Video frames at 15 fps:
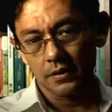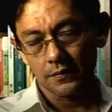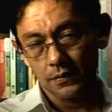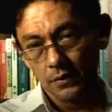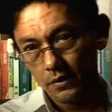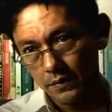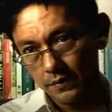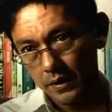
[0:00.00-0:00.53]
the
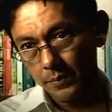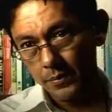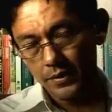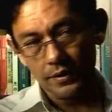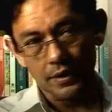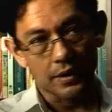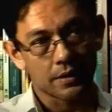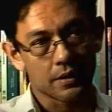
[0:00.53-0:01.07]
fall of
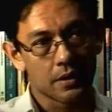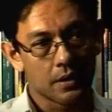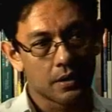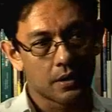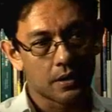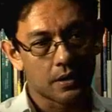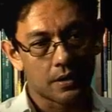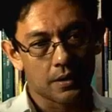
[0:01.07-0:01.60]
apartheid,
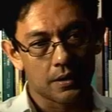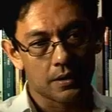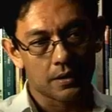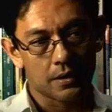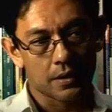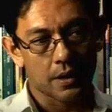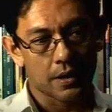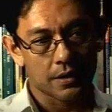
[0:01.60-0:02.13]

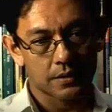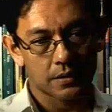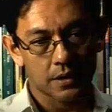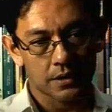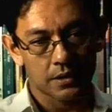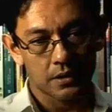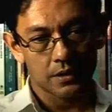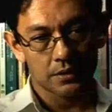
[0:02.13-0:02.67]
has
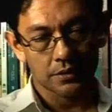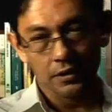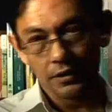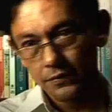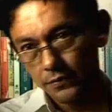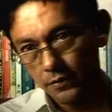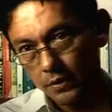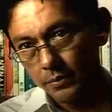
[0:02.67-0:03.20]
actually
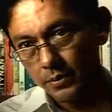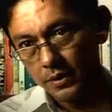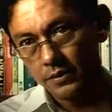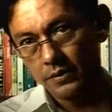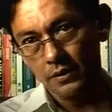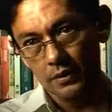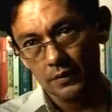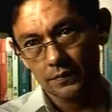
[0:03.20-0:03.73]
transformed
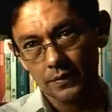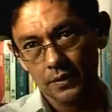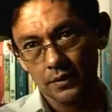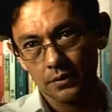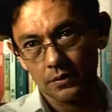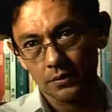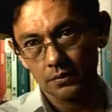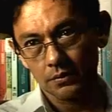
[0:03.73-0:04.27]
itself
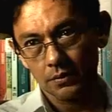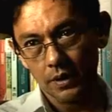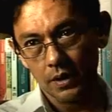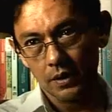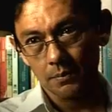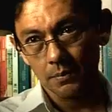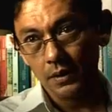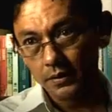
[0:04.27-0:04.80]
into
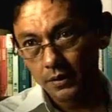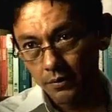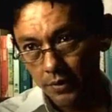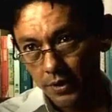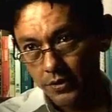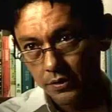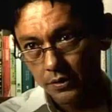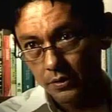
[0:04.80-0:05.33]
a
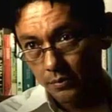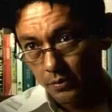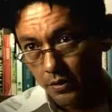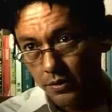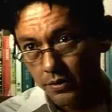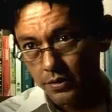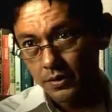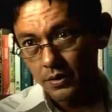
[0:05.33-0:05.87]
multiracial
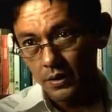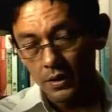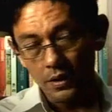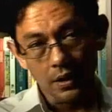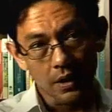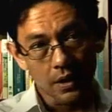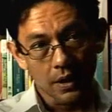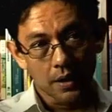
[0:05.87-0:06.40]
democracy
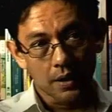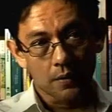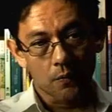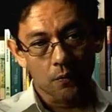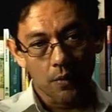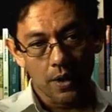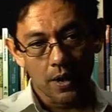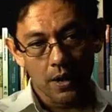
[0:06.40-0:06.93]

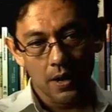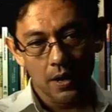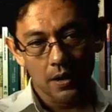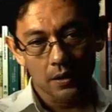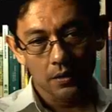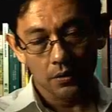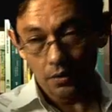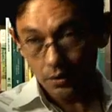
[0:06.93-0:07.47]
where,
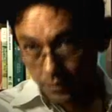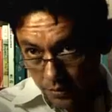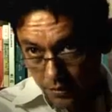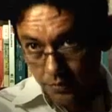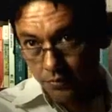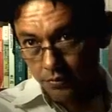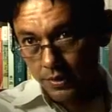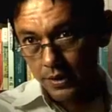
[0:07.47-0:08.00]

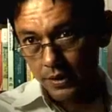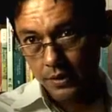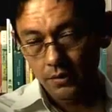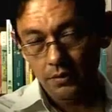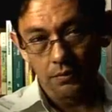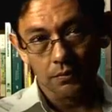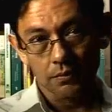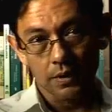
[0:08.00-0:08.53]
contrary
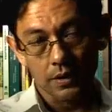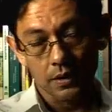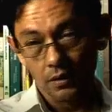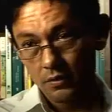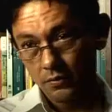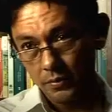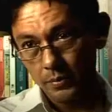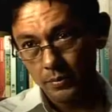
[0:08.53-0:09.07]
to what a
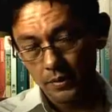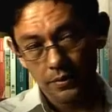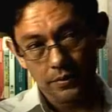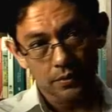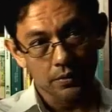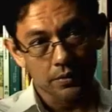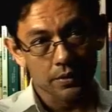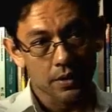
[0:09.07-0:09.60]
lot of people
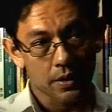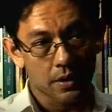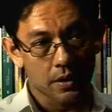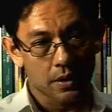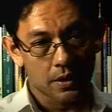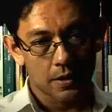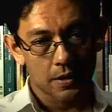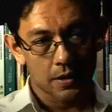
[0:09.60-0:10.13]
thought,
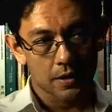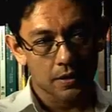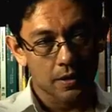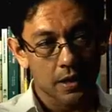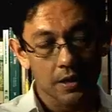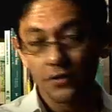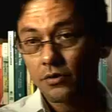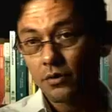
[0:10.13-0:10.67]

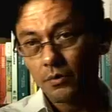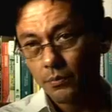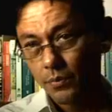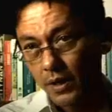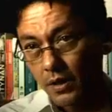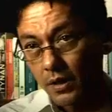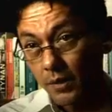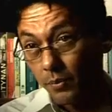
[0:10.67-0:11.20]
there has not
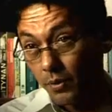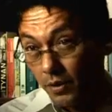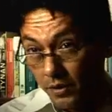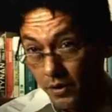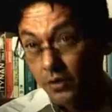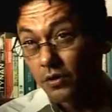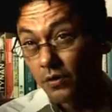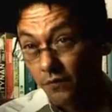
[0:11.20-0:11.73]
been a
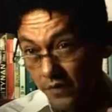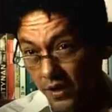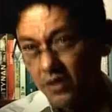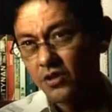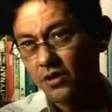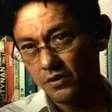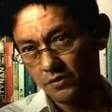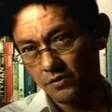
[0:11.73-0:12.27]
politics of
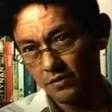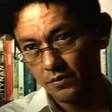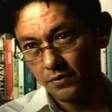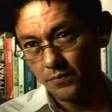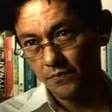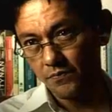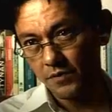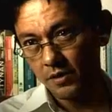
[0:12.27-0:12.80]
vengeance.
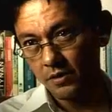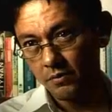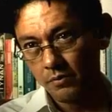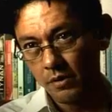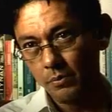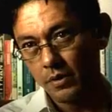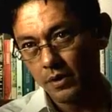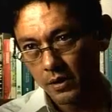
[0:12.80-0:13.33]

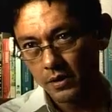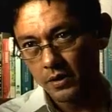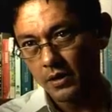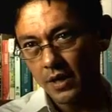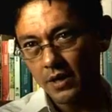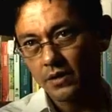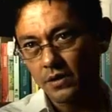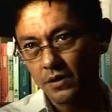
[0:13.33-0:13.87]
Remember, in the
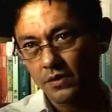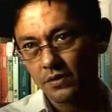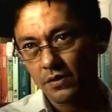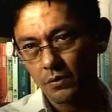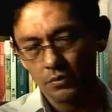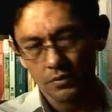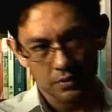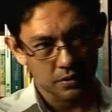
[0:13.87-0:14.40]
90s,
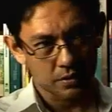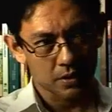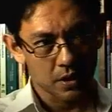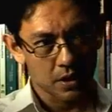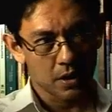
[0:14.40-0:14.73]
there was this